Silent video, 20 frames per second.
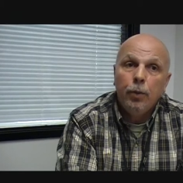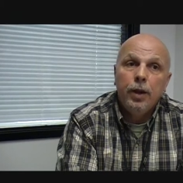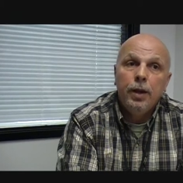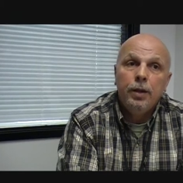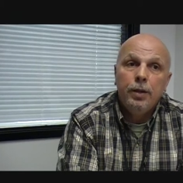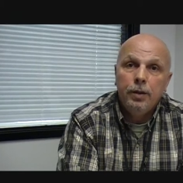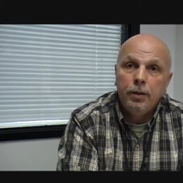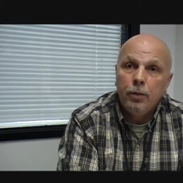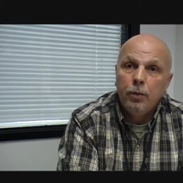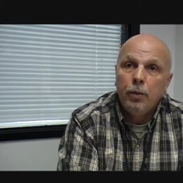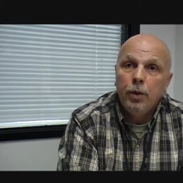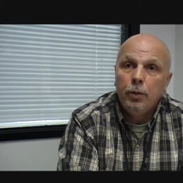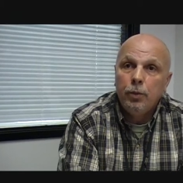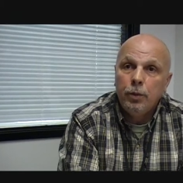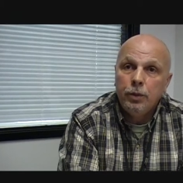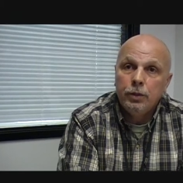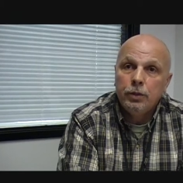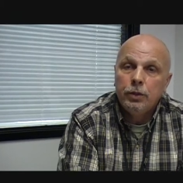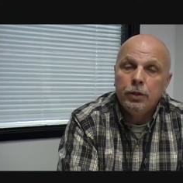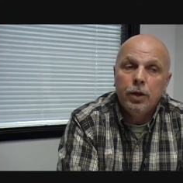when one
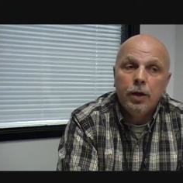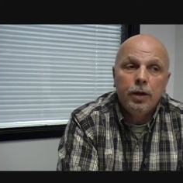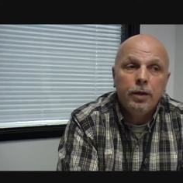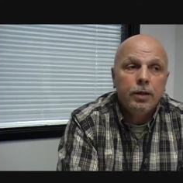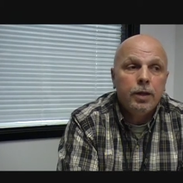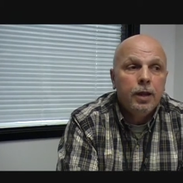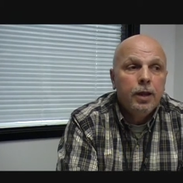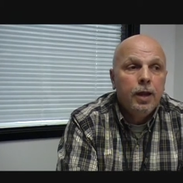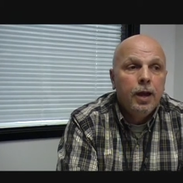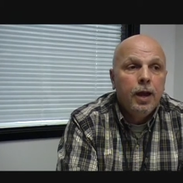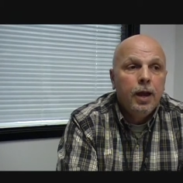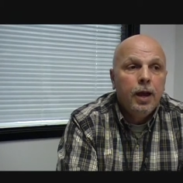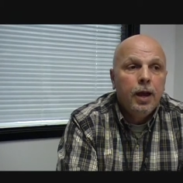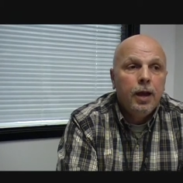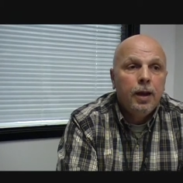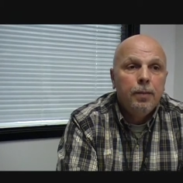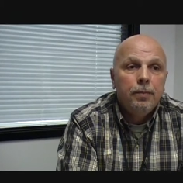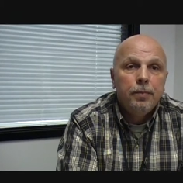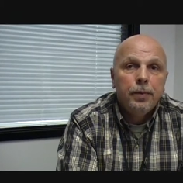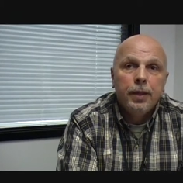would start,
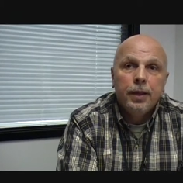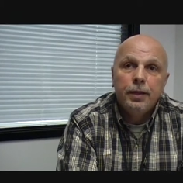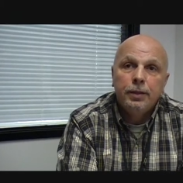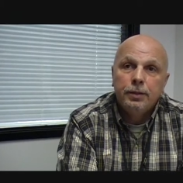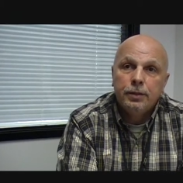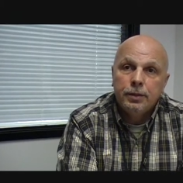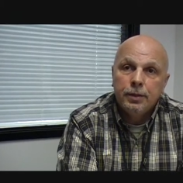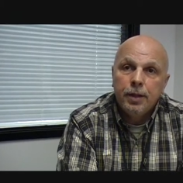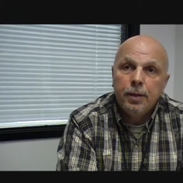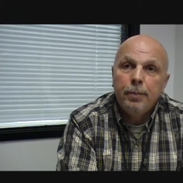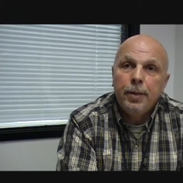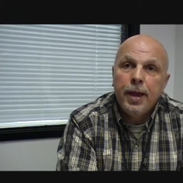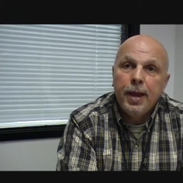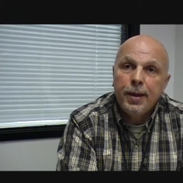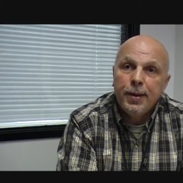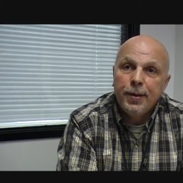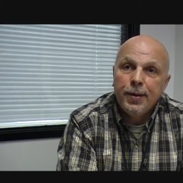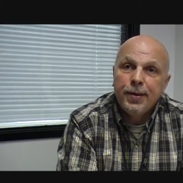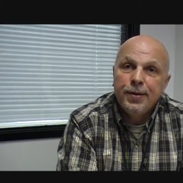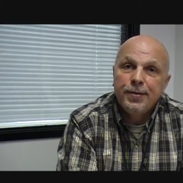um, it's a
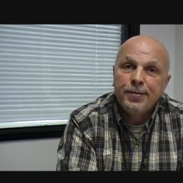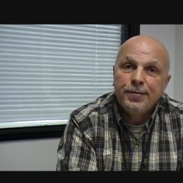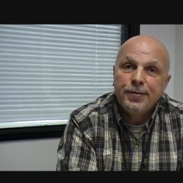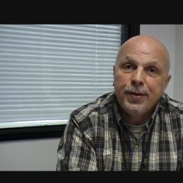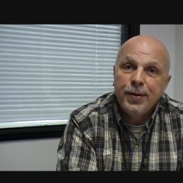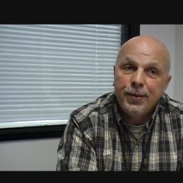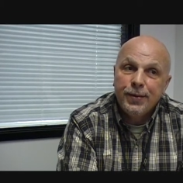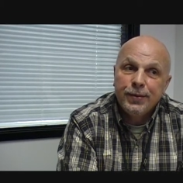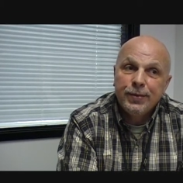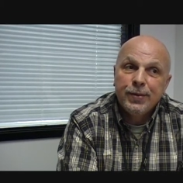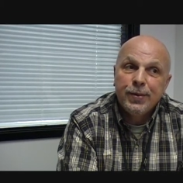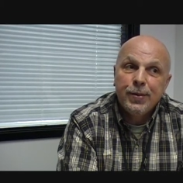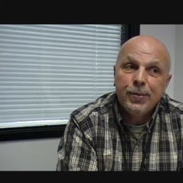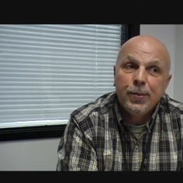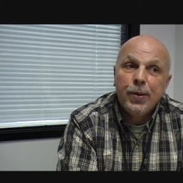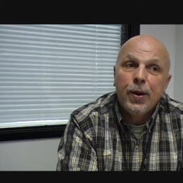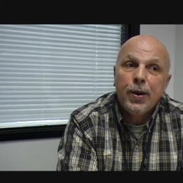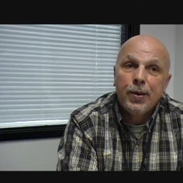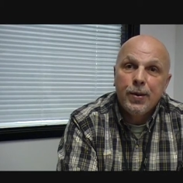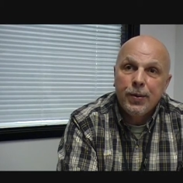matter of also
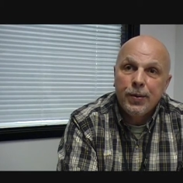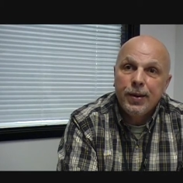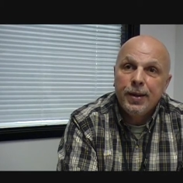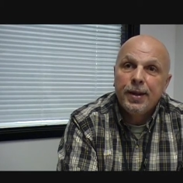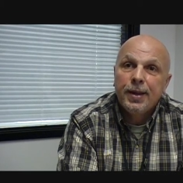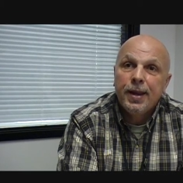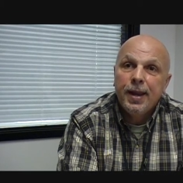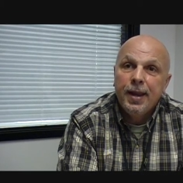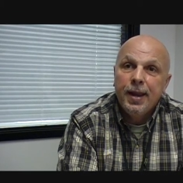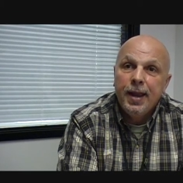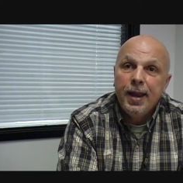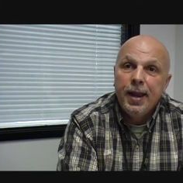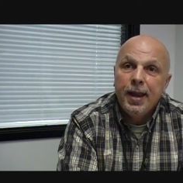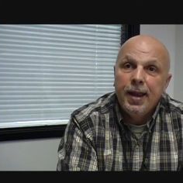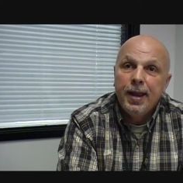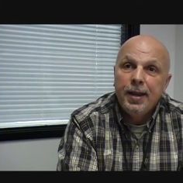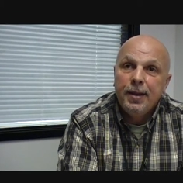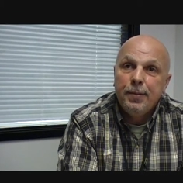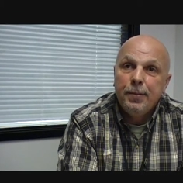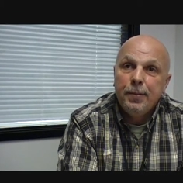partnering
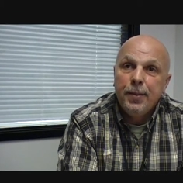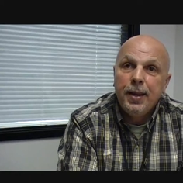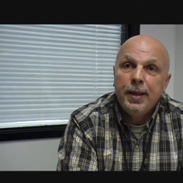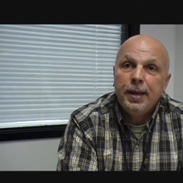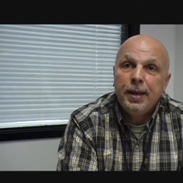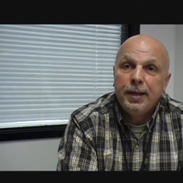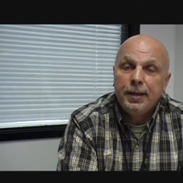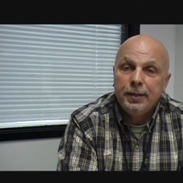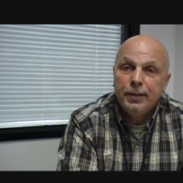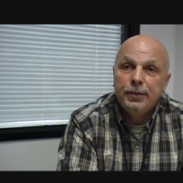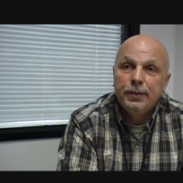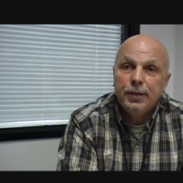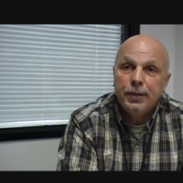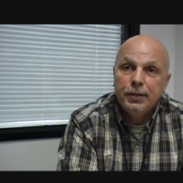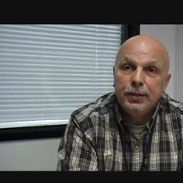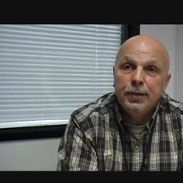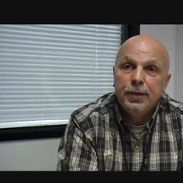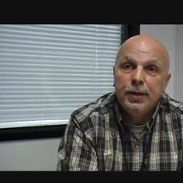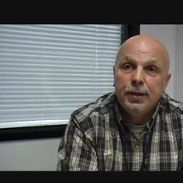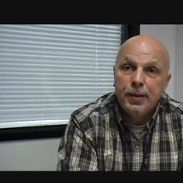and making a
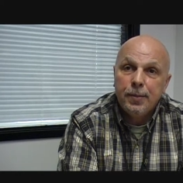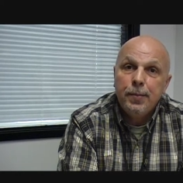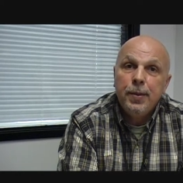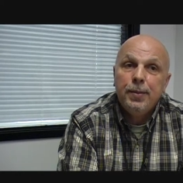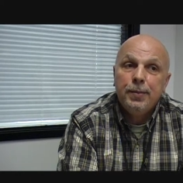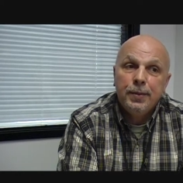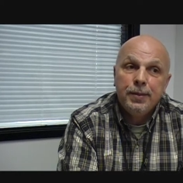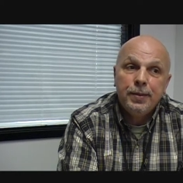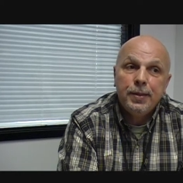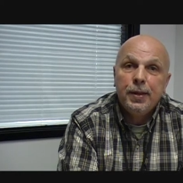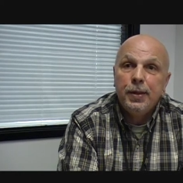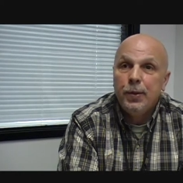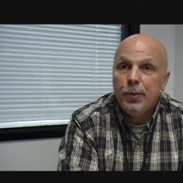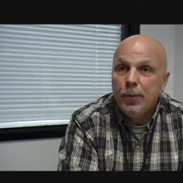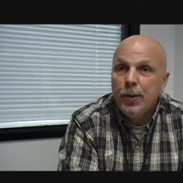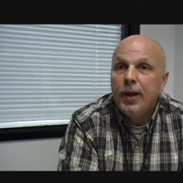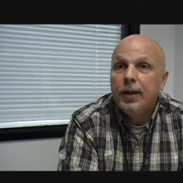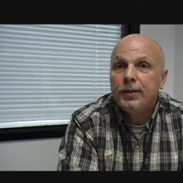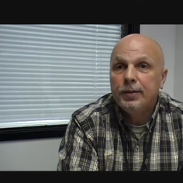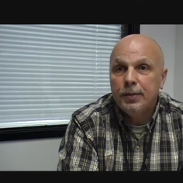decision and commitment that you
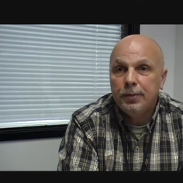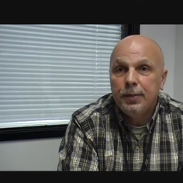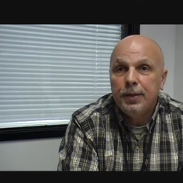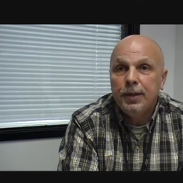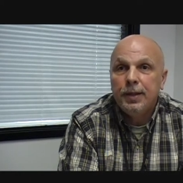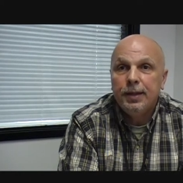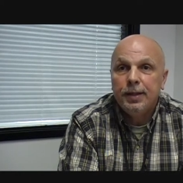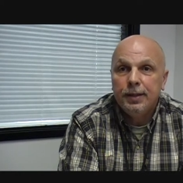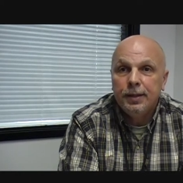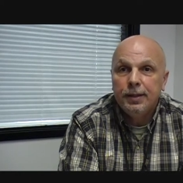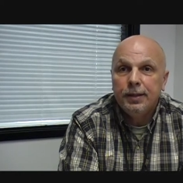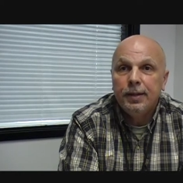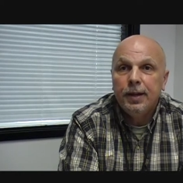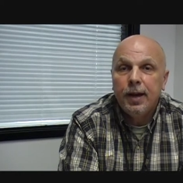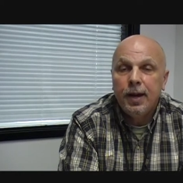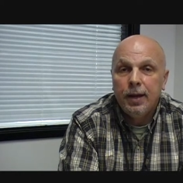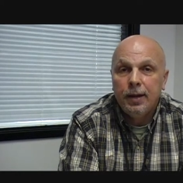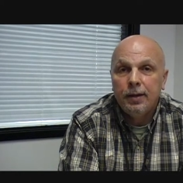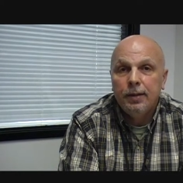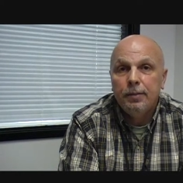want to be
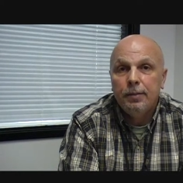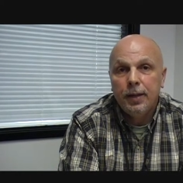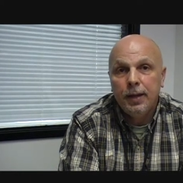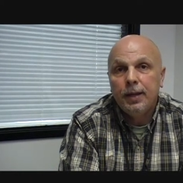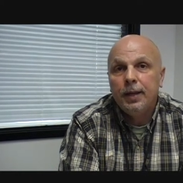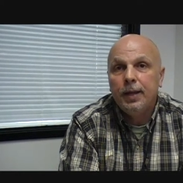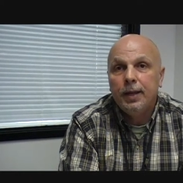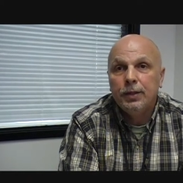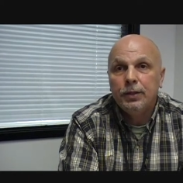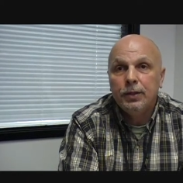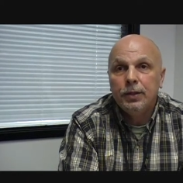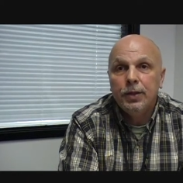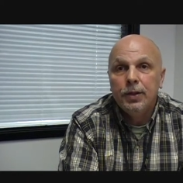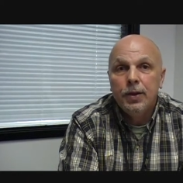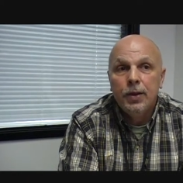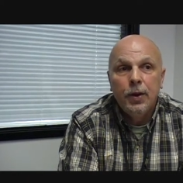on medication.